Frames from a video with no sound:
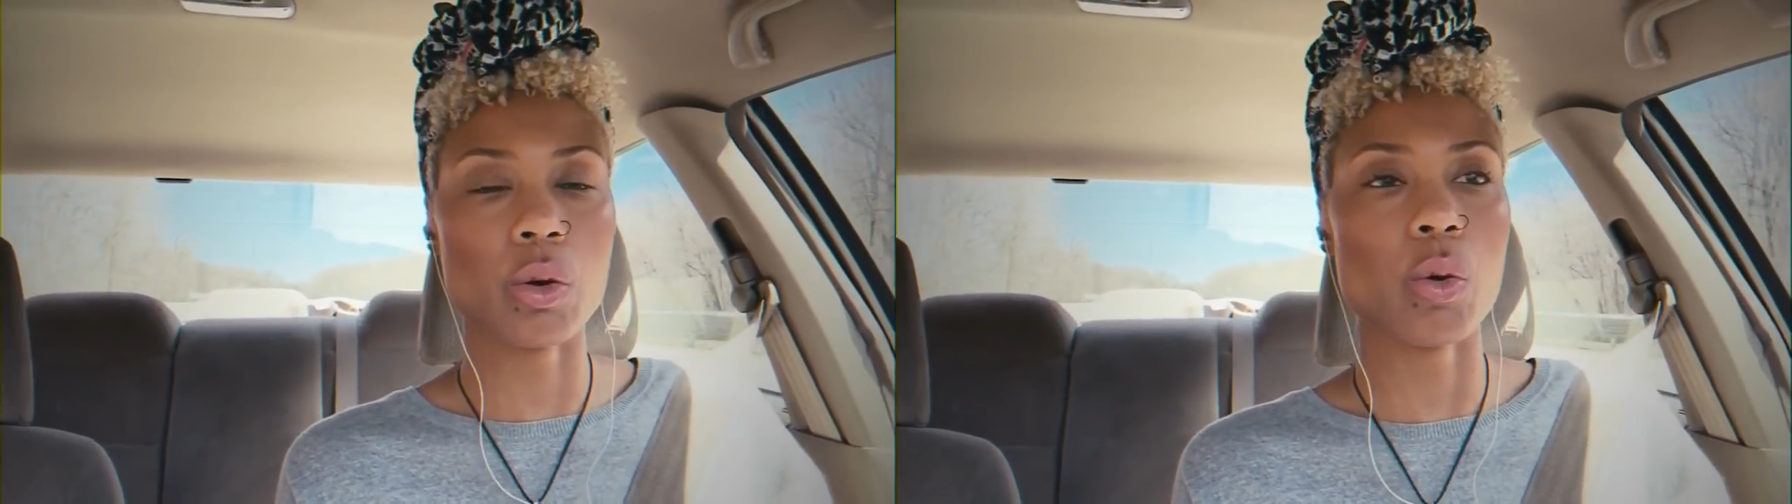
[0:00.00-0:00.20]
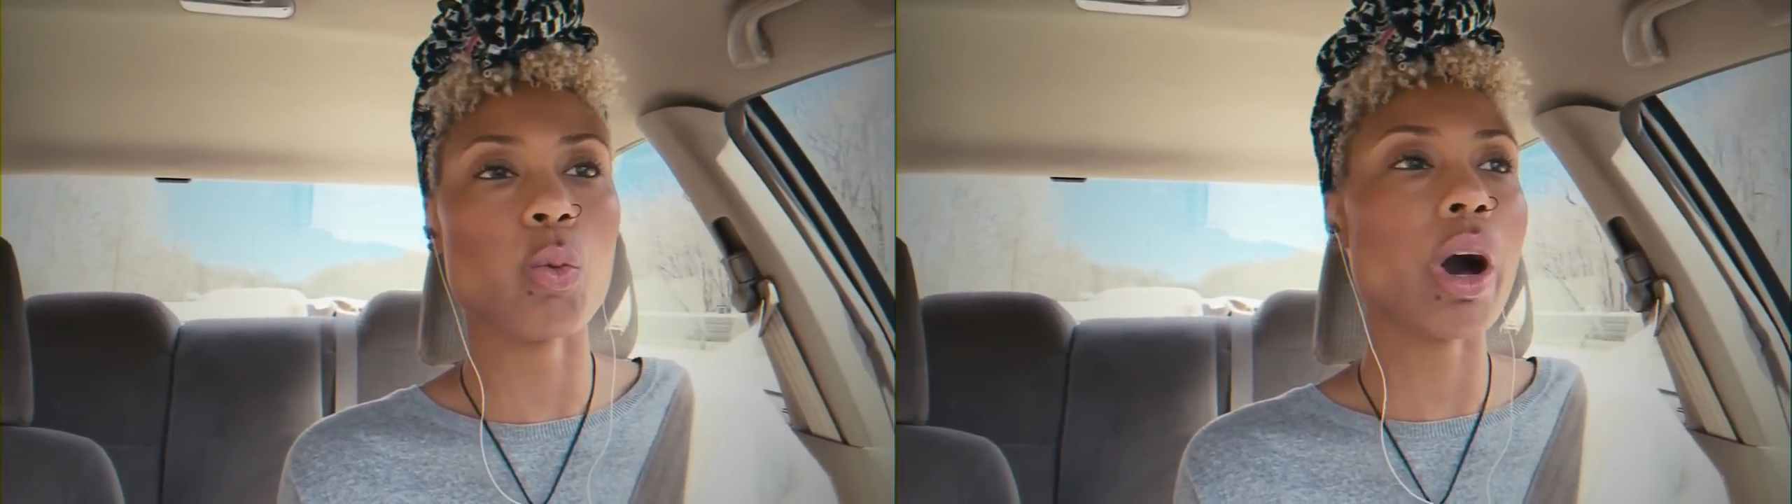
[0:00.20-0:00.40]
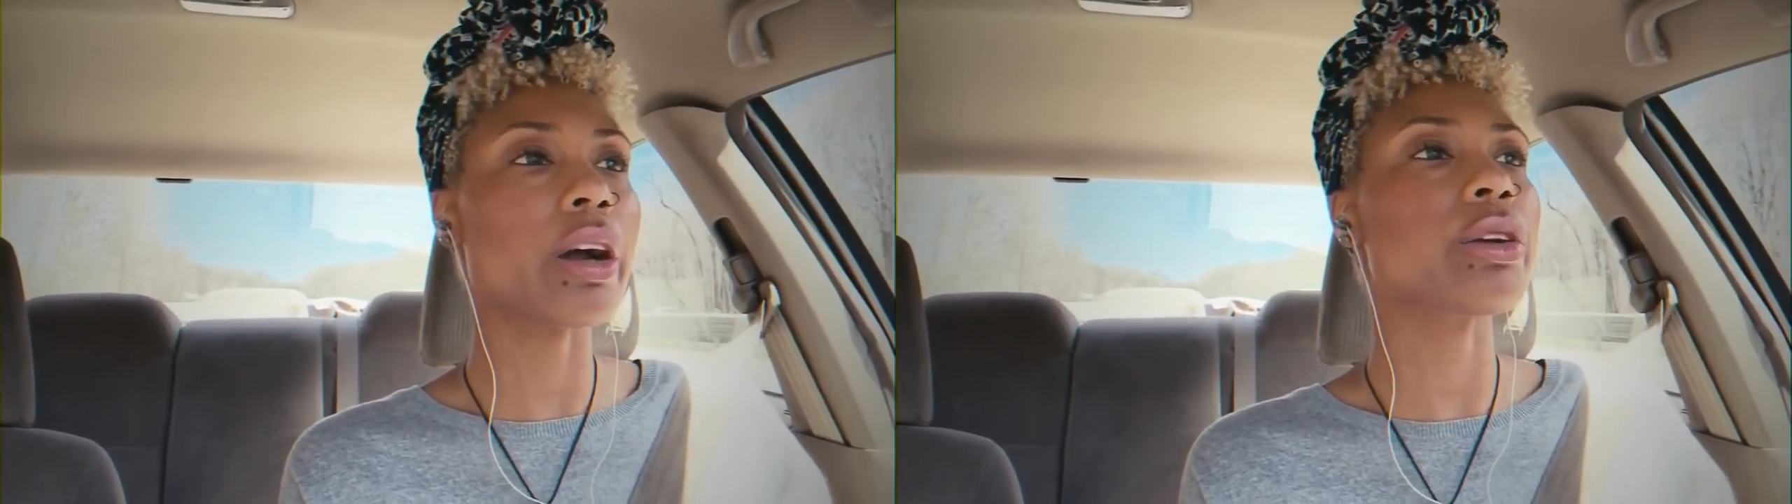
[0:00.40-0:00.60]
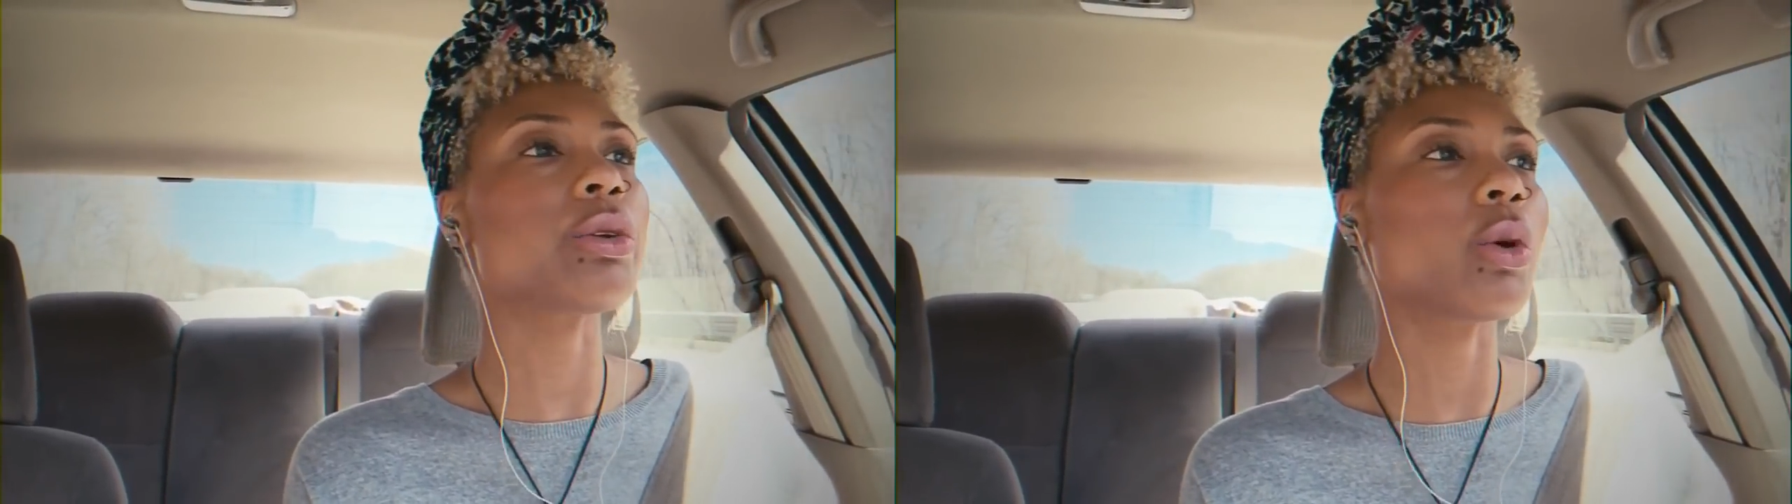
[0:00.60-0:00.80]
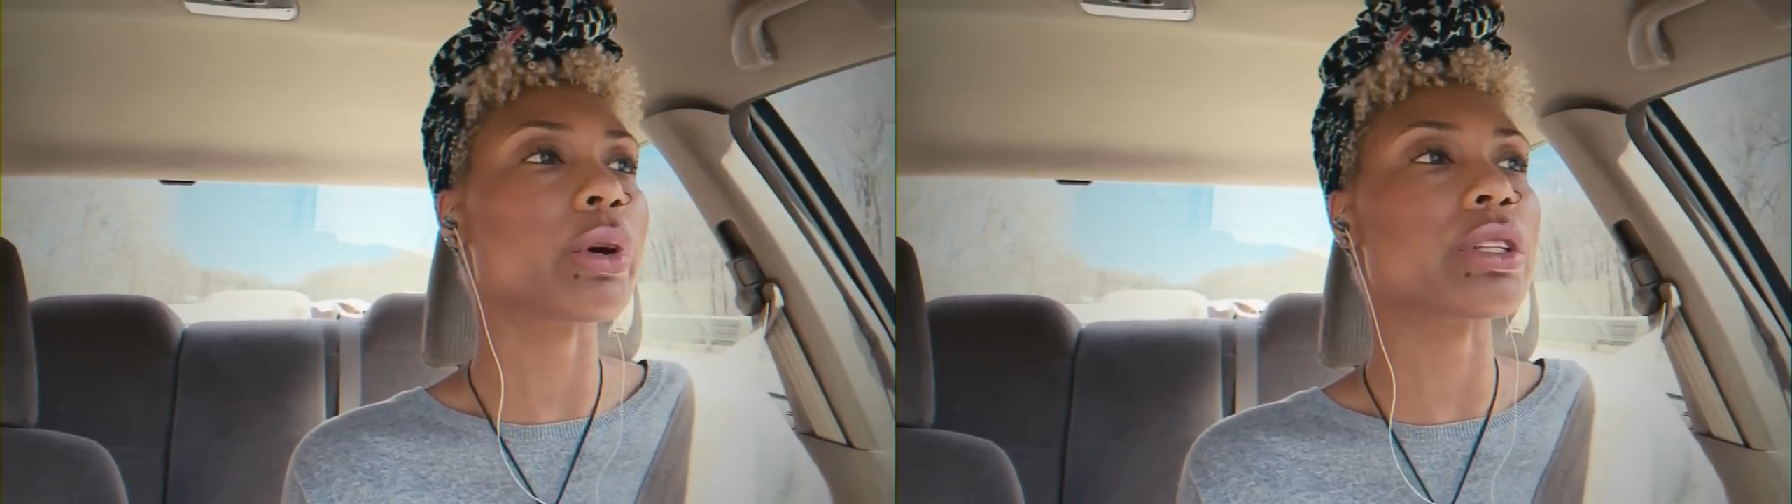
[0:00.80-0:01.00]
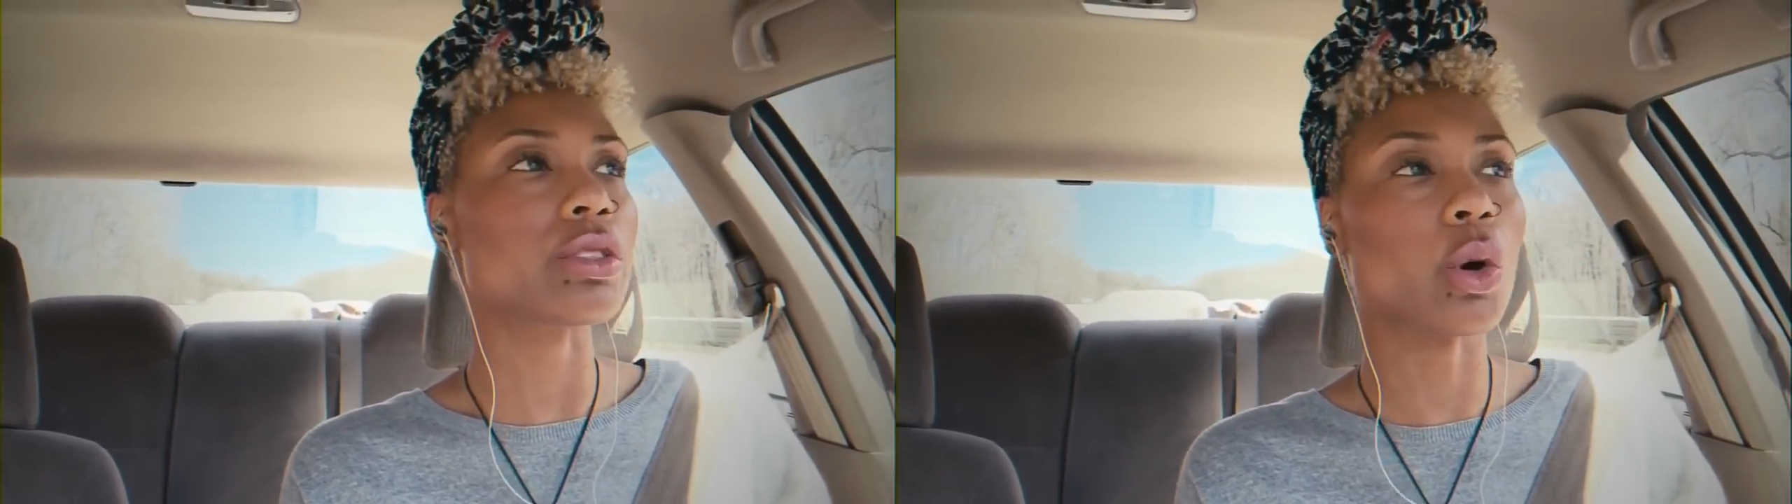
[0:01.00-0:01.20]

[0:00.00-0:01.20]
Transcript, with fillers: goal? Why are you going?